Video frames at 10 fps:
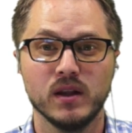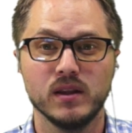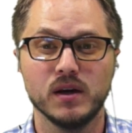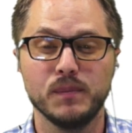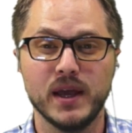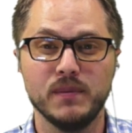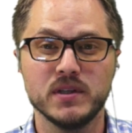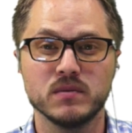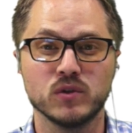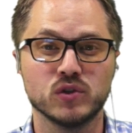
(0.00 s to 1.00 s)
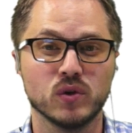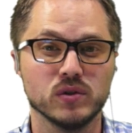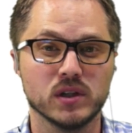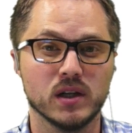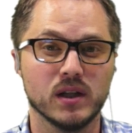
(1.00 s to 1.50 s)
There may be some
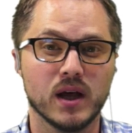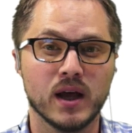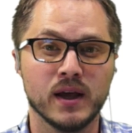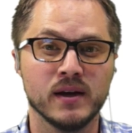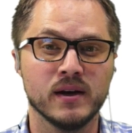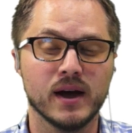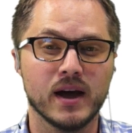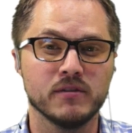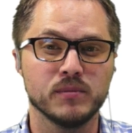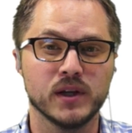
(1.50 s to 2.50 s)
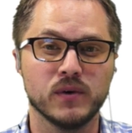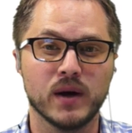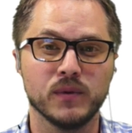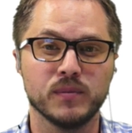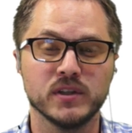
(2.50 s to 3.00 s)
controls online. I haven't played around
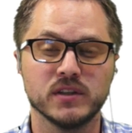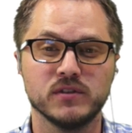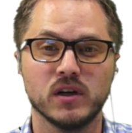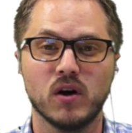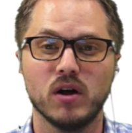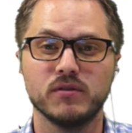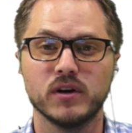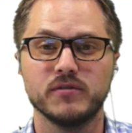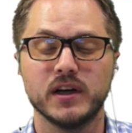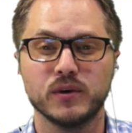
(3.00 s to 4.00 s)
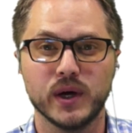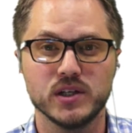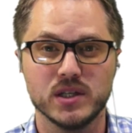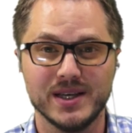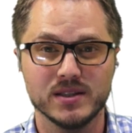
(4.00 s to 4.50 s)
with them much. I've done all of our event
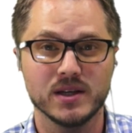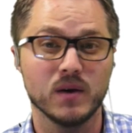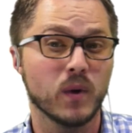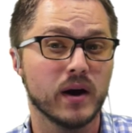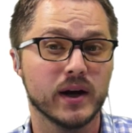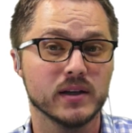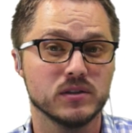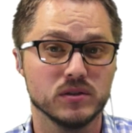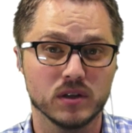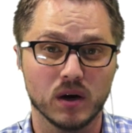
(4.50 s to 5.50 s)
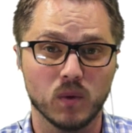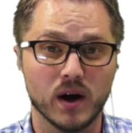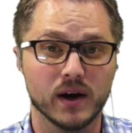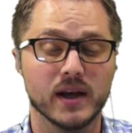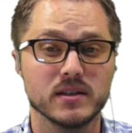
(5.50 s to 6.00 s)
creation inside Wirecast using our
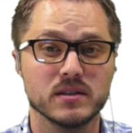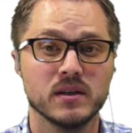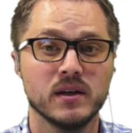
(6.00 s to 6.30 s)
Wirecast